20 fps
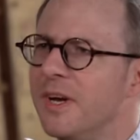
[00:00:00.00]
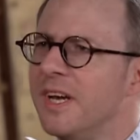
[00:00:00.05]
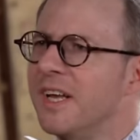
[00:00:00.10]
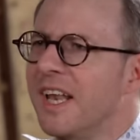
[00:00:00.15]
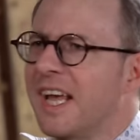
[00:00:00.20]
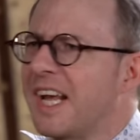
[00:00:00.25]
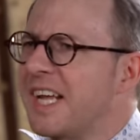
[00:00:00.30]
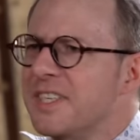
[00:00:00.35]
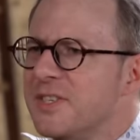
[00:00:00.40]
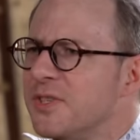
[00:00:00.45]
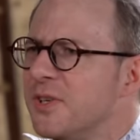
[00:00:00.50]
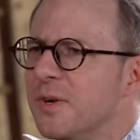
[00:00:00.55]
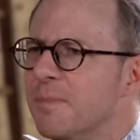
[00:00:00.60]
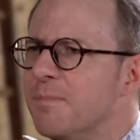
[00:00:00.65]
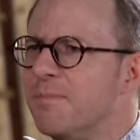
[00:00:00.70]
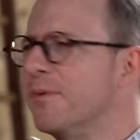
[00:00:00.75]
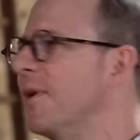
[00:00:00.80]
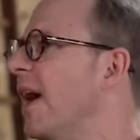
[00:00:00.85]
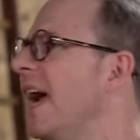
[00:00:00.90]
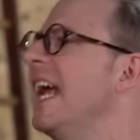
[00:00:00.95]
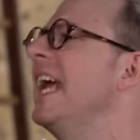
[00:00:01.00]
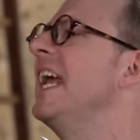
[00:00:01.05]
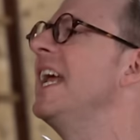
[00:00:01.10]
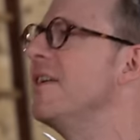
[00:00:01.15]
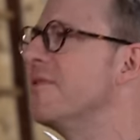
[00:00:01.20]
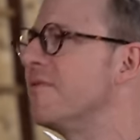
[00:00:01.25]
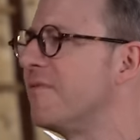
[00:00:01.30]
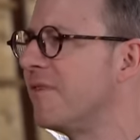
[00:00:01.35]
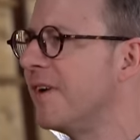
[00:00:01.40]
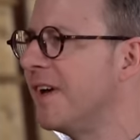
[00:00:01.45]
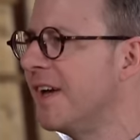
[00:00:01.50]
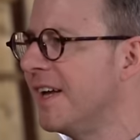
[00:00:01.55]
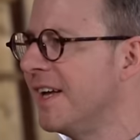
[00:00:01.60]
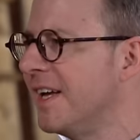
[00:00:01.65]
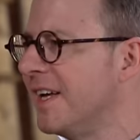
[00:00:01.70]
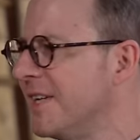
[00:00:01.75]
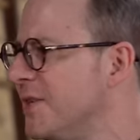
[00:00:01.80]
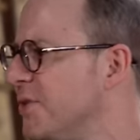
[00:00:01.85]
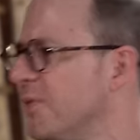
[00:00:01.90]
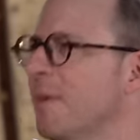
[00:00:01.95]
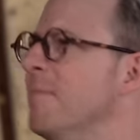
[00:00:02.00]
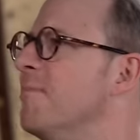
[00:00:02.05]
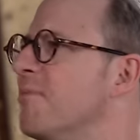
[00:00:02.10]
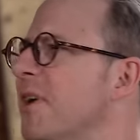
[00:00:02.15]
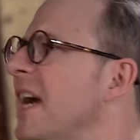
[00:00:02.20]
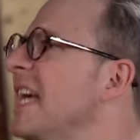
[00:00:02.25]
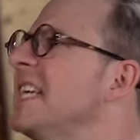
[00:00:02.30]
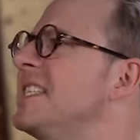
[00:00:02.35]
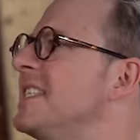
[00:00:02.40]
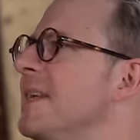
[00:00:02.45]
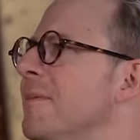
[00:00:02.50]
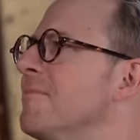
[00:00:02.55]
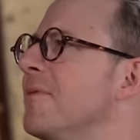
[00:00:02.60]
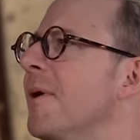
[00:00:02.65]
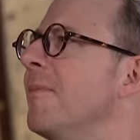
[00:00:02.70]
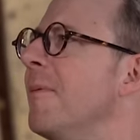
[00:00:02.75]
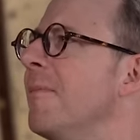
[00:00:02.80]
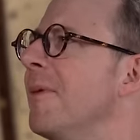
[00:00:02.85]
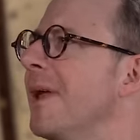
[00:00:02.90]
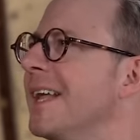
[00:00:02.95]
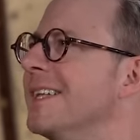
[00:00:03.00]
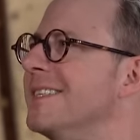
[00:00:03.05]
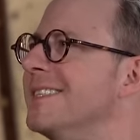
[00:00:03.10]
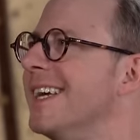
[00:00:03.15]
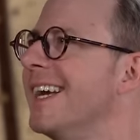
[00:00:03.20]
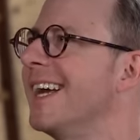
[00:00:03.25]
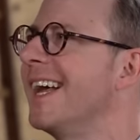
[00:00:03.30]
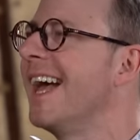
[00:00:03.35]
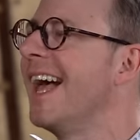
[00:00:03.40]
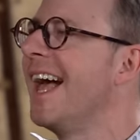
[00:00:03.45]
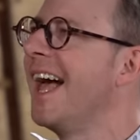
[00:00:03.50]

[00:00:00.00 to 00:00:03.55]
like it's sort of brave to embrace improbability.